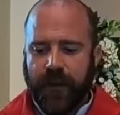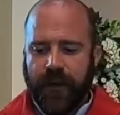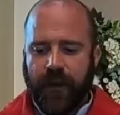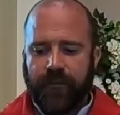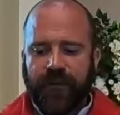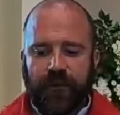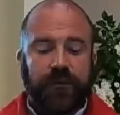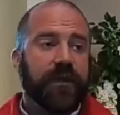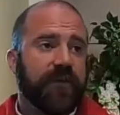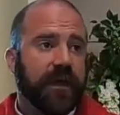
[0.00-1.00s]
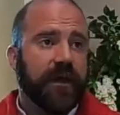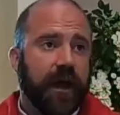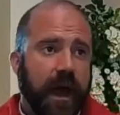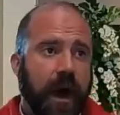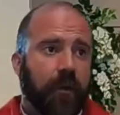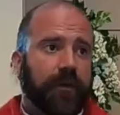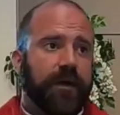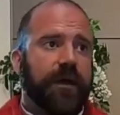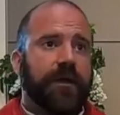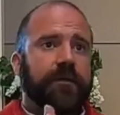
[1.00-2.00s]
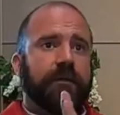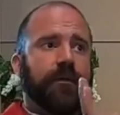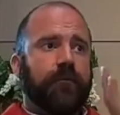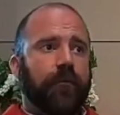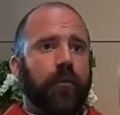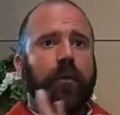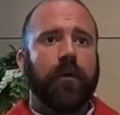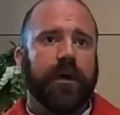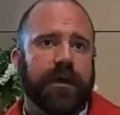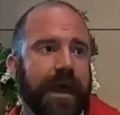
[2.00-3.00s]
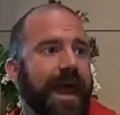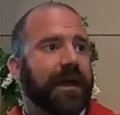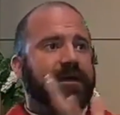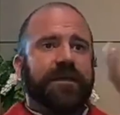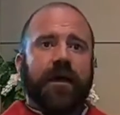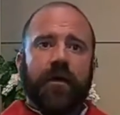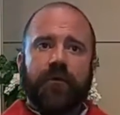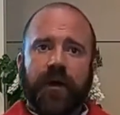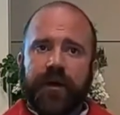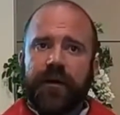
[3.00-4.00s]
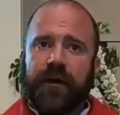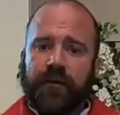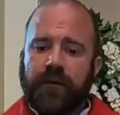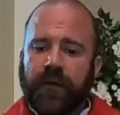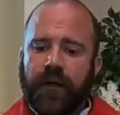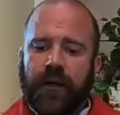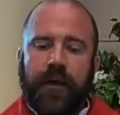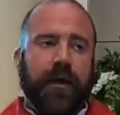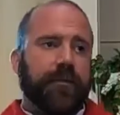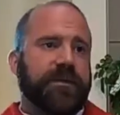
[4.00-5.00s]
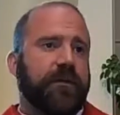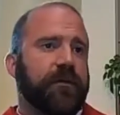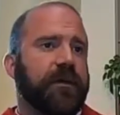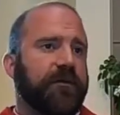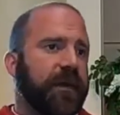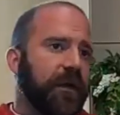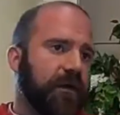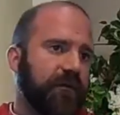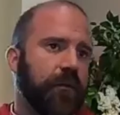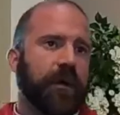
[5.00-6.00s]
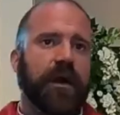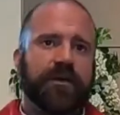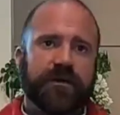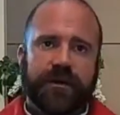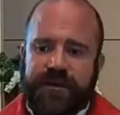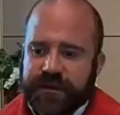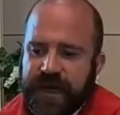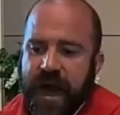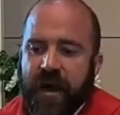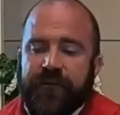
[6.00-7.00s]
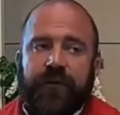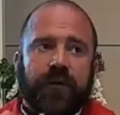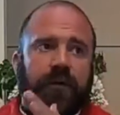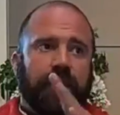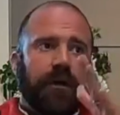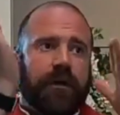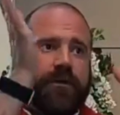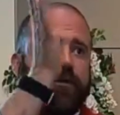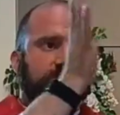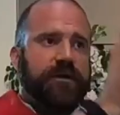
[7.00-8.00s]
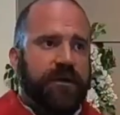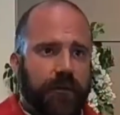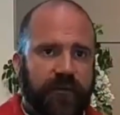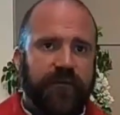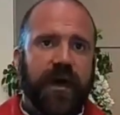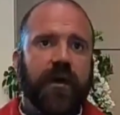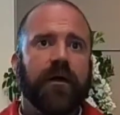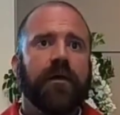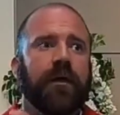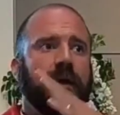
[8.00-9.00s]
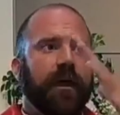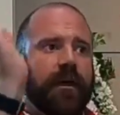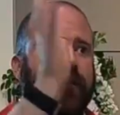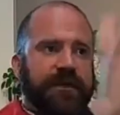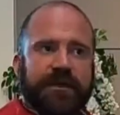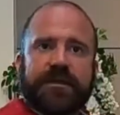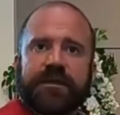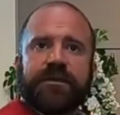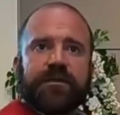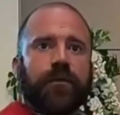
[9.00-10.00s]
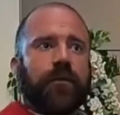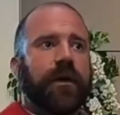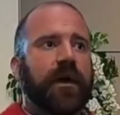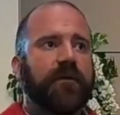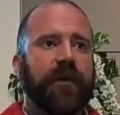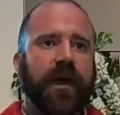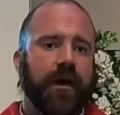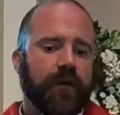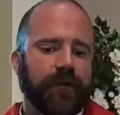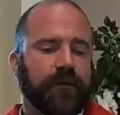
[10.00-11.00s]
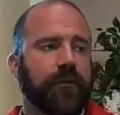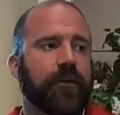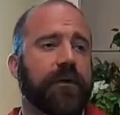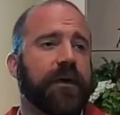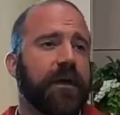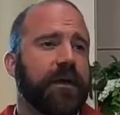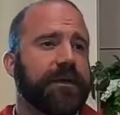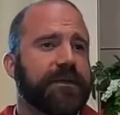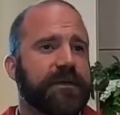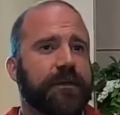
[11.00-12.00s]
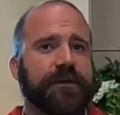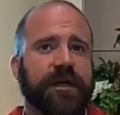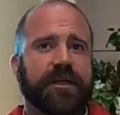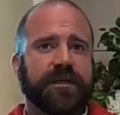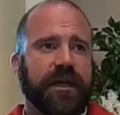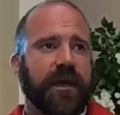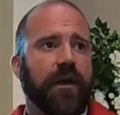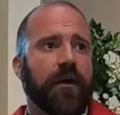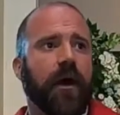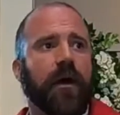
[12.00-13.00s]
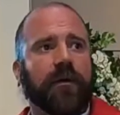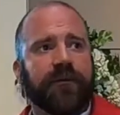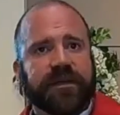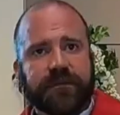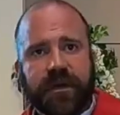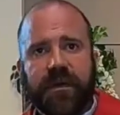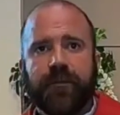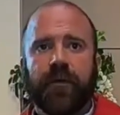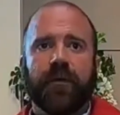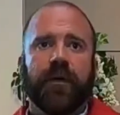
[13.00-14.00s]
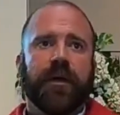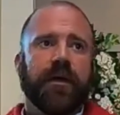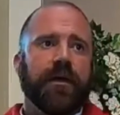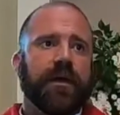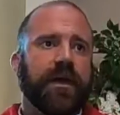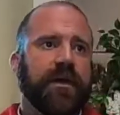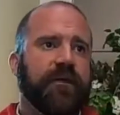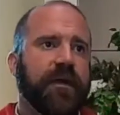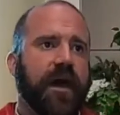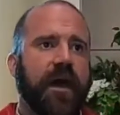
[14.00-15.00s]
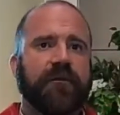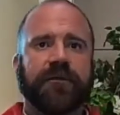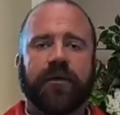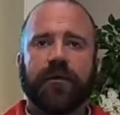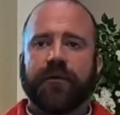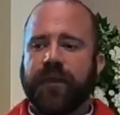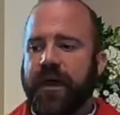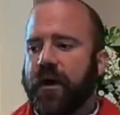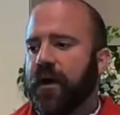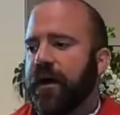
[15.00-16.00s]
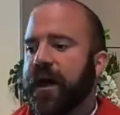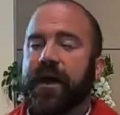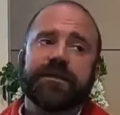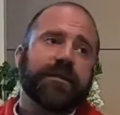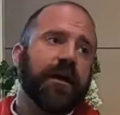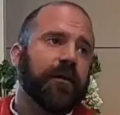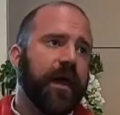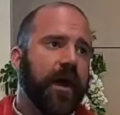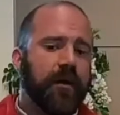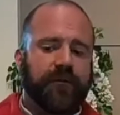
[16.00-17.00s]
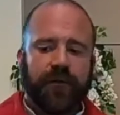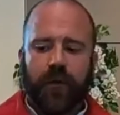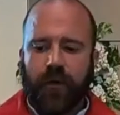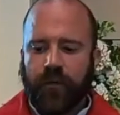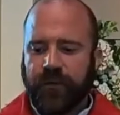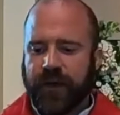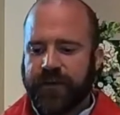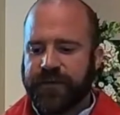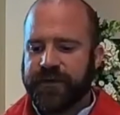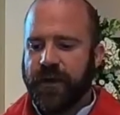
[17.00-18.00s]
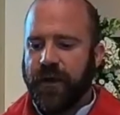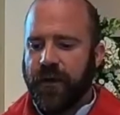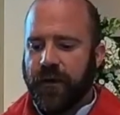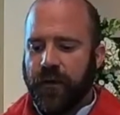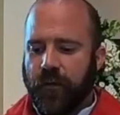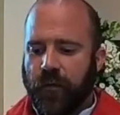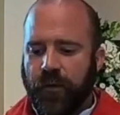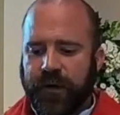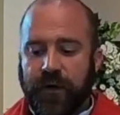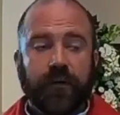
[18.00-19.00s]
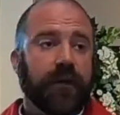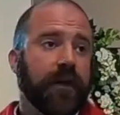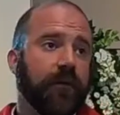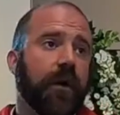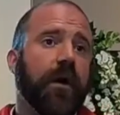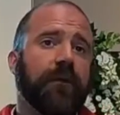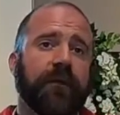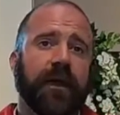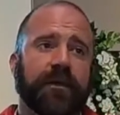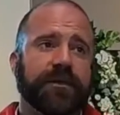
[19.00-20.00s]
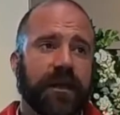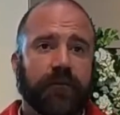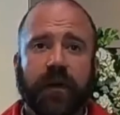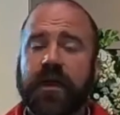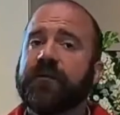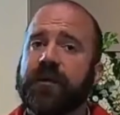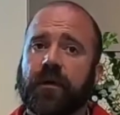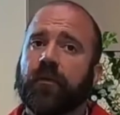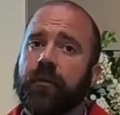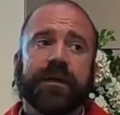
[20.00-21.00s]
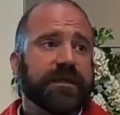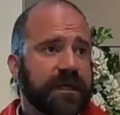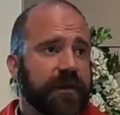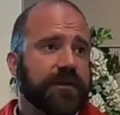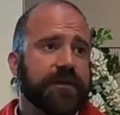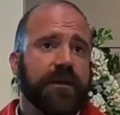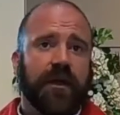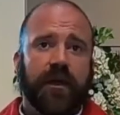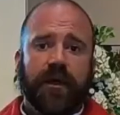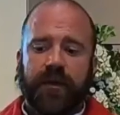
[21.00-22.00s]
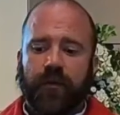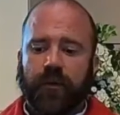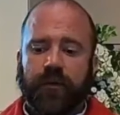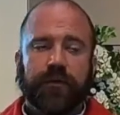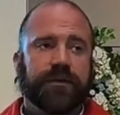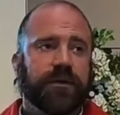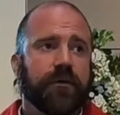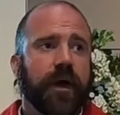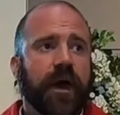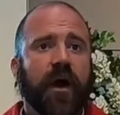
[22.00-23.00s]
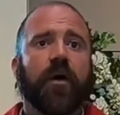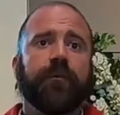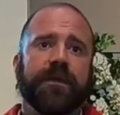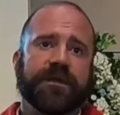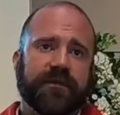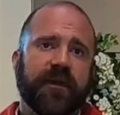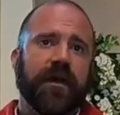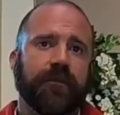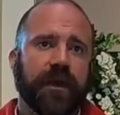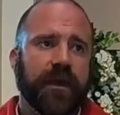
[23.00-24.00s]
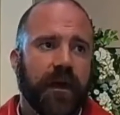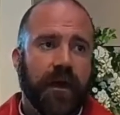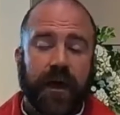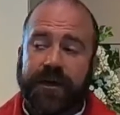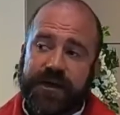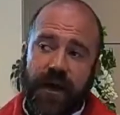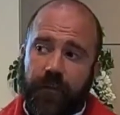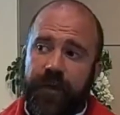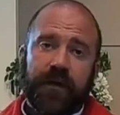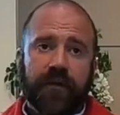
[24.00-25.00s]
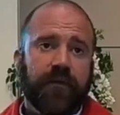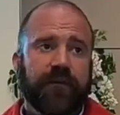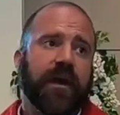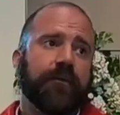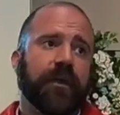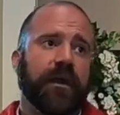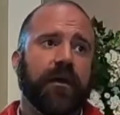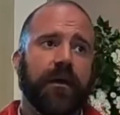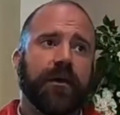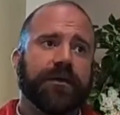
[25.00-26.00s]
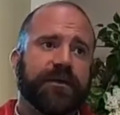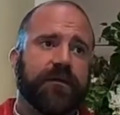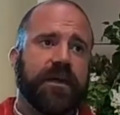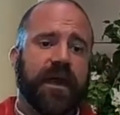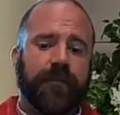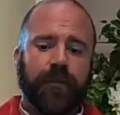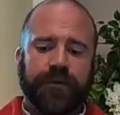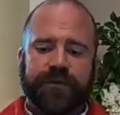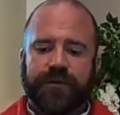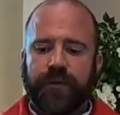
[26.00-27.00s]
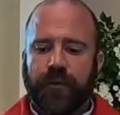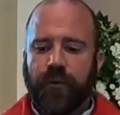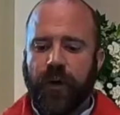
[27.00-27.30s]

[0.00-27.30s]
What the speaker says: They're living out in exile right now. So they're living in a foreign country. This is after Jerusalem fell, and this is the story of how the Lord still takes care of his people even after they are exiled out of their homeland. We'll hear later on that St. Raphael will be sent in order to help this family and to help another family to be able to